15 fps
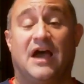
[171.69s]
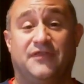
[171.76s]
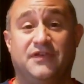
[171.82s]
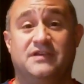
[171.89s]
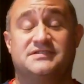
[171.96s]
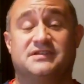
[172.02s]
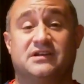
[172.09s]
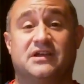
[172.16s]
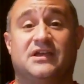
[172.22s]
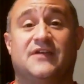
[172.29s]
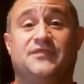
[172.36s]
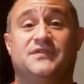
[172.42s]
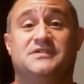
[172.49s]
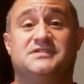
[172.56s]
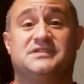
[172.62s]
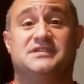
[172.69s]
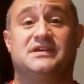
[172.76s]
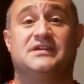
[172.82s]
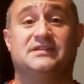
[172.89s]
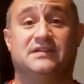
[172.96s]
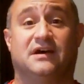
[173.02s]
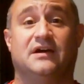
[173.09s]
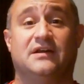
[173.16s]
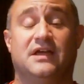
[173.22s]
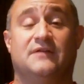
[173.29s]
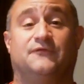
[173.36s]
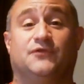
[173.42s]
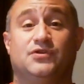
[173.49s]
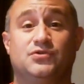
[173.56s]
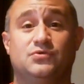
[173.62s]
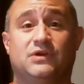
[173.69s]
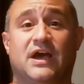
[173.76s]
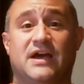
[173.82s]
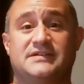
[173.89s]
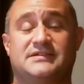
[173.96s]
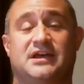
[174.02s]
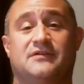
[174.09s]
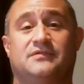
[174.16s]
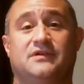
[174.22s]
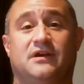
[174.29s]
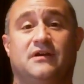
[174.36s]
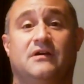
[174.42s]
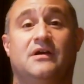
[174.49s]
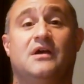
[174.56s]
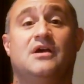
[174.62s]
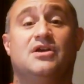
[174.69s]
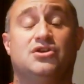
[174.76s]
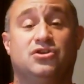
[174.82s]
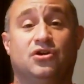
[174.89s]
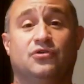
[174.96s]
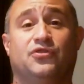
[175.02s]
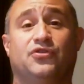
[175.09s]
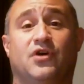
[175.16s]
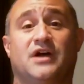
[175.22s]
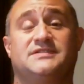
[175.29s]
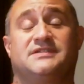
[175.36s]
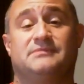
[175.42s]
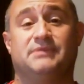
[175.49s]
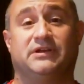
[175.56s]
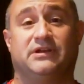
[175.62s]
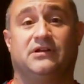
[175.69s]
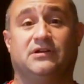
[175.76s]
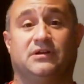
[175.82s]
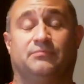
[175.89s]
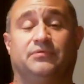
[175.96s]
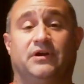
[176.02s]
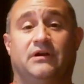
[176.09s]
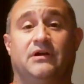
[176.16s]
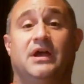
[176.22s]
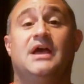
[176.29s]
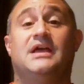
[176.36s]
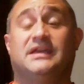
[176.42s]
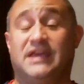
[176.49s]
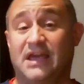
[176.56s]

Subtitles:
I think he's going to get this thing done. And for you guys out there, your thoughts on Miguel Cabrera.